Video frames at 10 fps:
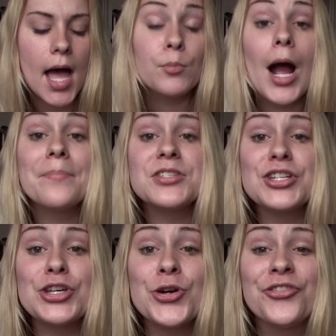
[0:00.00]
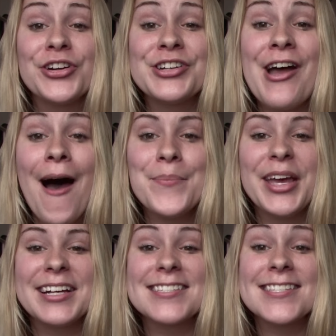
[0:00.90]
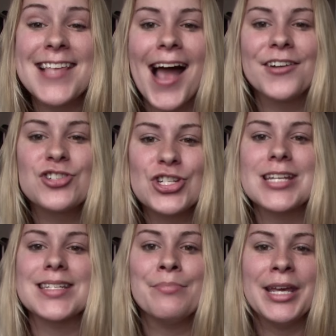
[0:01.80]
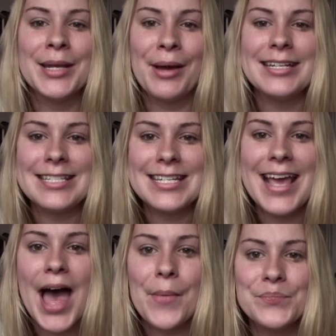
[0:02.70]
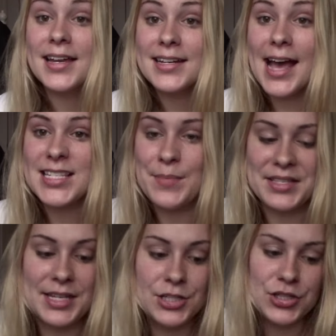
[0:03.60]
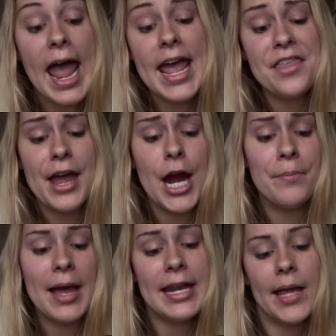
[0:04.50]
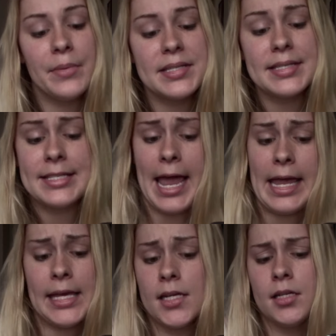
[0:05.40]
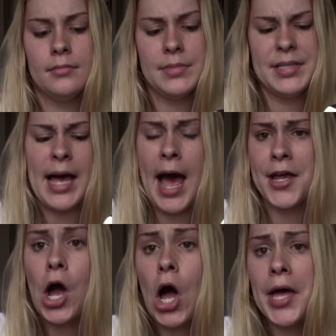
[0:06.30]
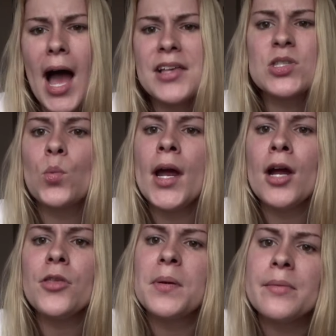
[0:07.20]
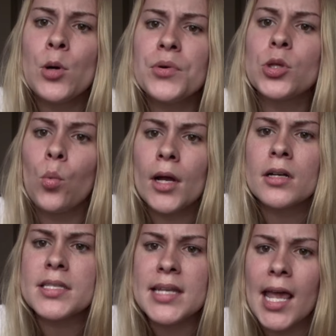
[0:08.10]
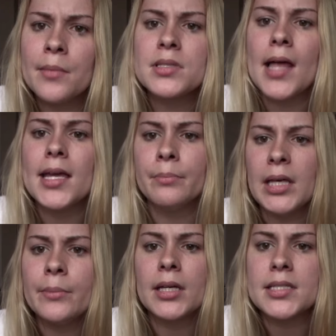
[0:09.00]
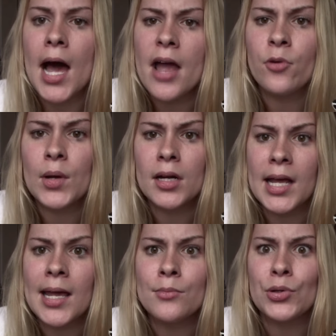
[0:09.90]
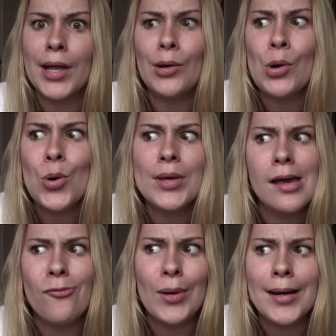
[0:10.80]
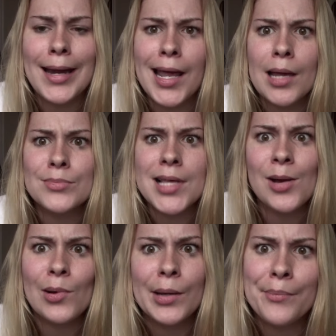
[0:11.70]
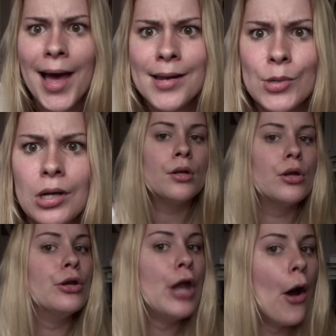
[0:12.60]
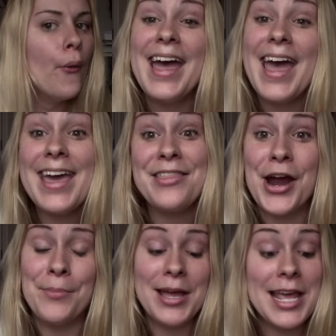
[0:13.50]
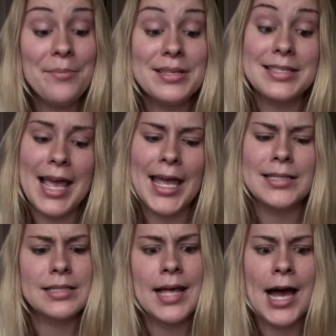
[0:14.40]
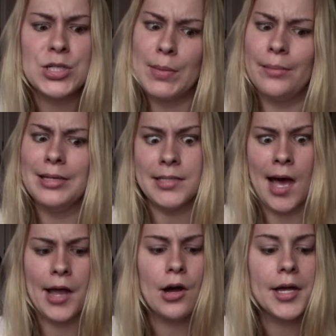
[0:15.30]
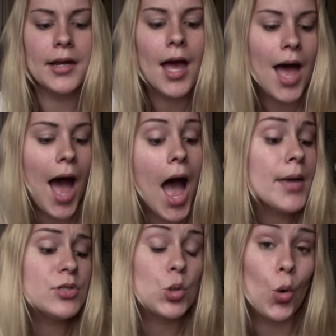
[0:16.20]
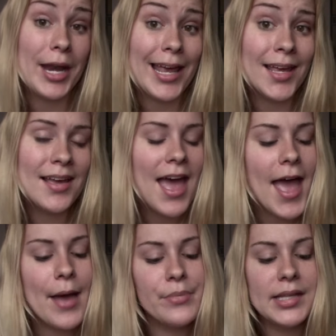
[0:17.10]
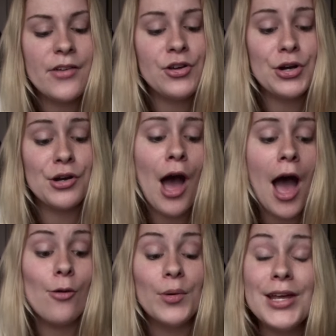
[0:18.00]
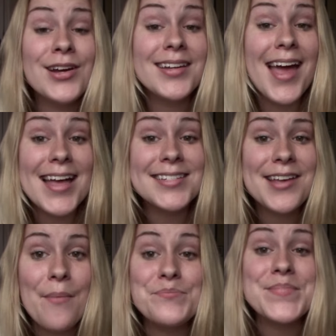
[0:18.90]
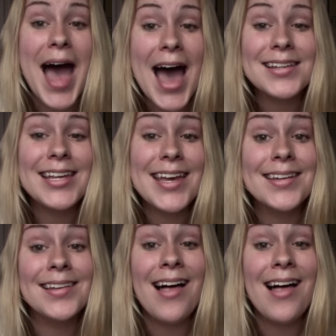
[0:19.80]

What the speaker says: Props to you for not being a sack of shit to me in my DM. Next message. Hey there, my name is Zane. Zion. I swear the people with the weirdest names like me because I have a weird name, they're like, oh, we have weird names, like we're compatible. No. Hey there, my name is Zane slash maybe Zion. I'm 20, and believe it or not, we are gonna end up madly in